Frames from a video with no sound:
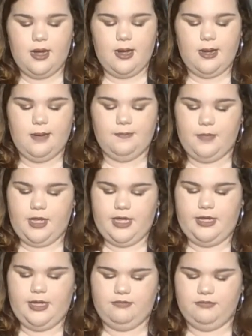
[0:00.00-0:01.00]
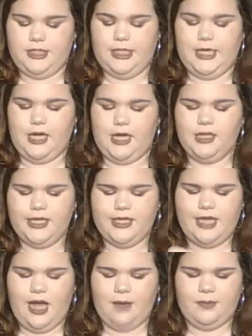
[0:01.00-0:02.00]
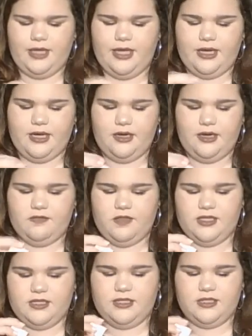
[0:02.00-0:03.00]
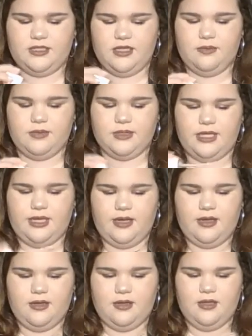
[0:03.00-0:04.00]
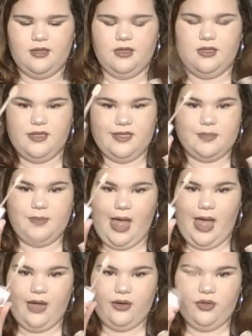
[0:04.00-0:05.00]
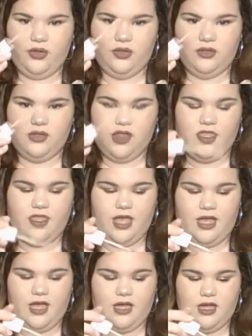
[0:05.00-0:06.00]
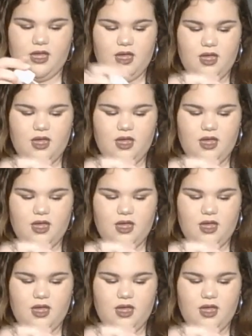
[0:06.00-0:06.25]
I did not like the applicator of this. It was like this paddle thing.